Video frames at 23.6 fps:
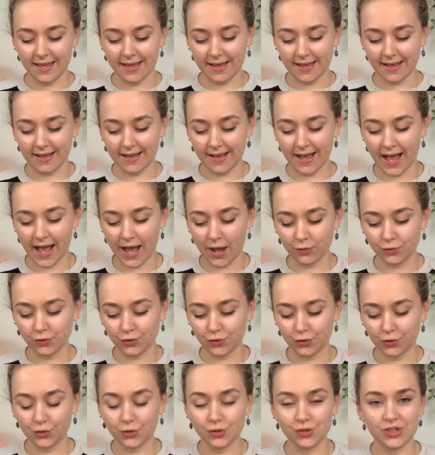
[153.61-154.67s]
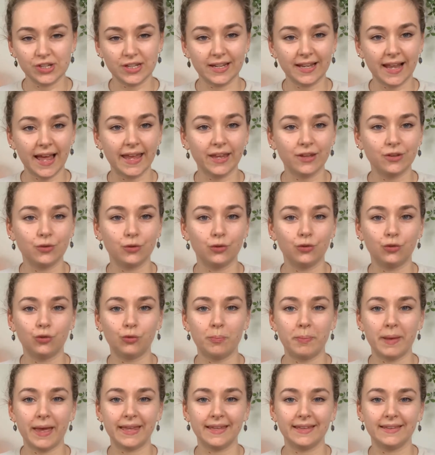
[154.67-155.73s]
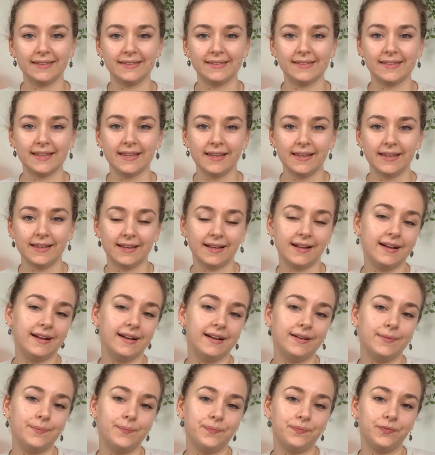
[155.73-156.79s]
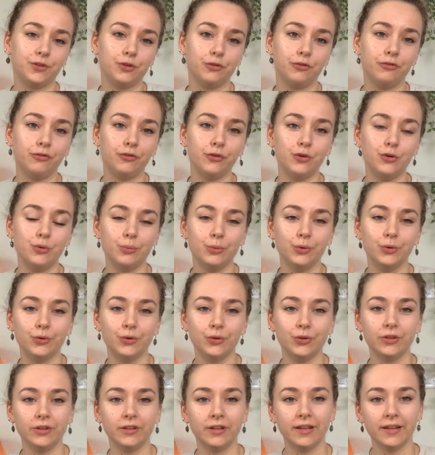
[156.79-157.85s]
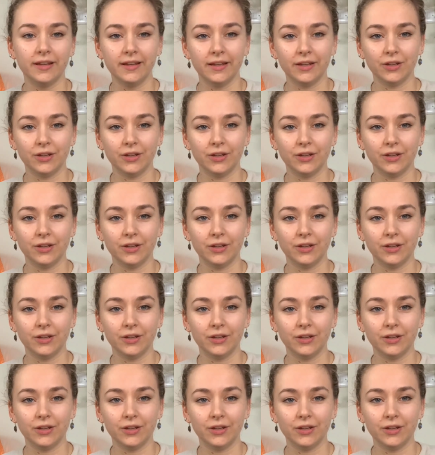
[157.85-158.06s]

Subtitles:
How do you usually like to spend the full moon?